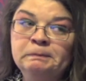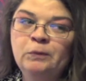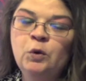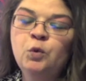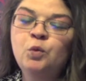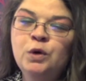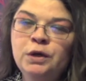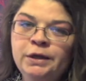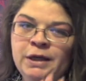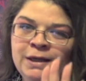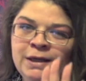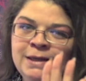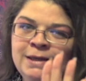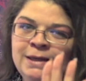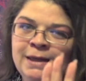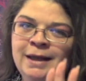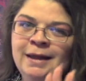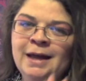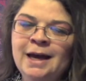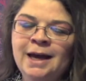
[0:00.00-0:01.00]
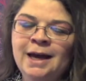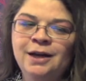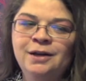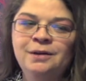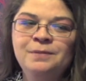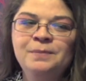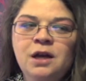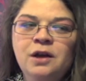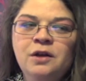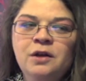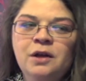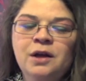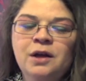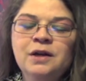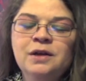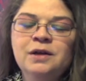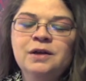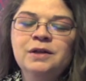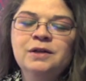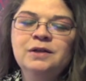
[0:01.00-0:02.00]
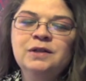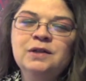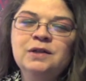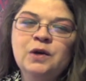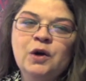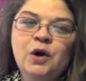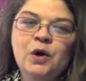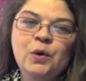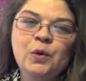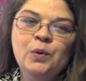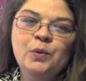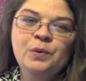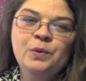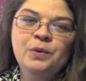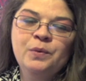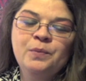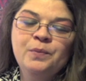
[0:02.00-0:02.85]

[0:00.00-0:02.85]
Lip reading: We'll get into that. So